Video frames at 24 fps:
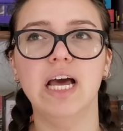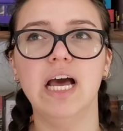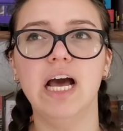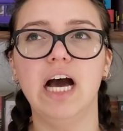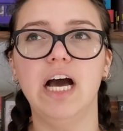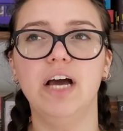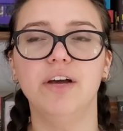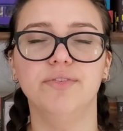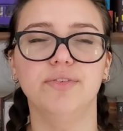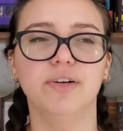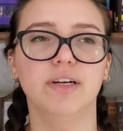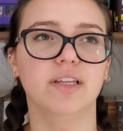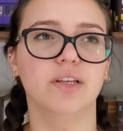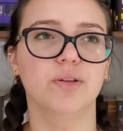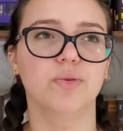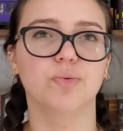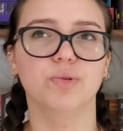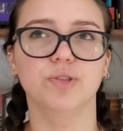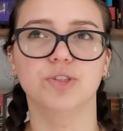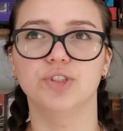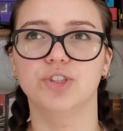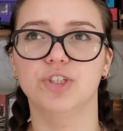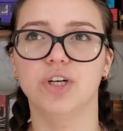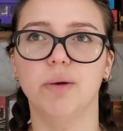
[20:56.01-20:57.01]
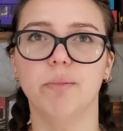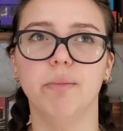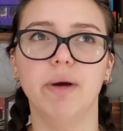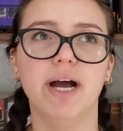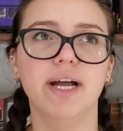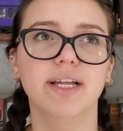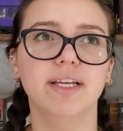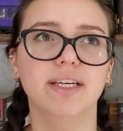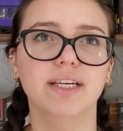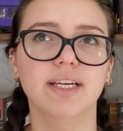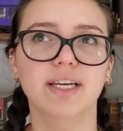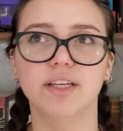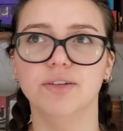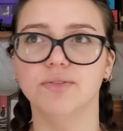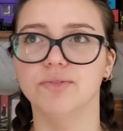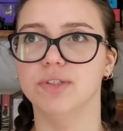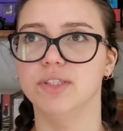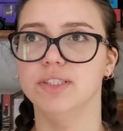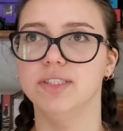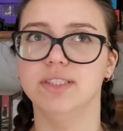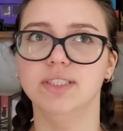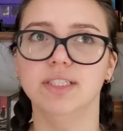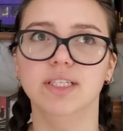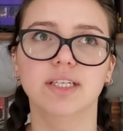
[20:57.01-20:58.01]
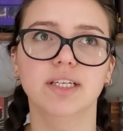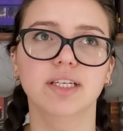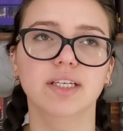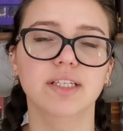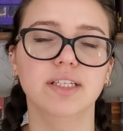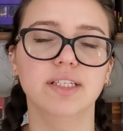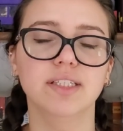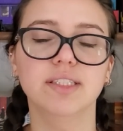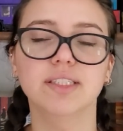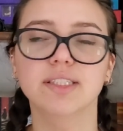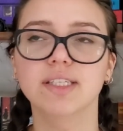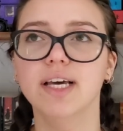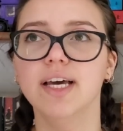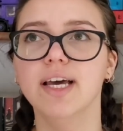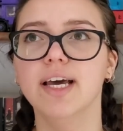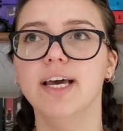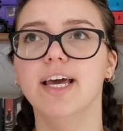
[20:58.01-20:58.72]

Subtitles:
I thought that was dramatic and ridiculous,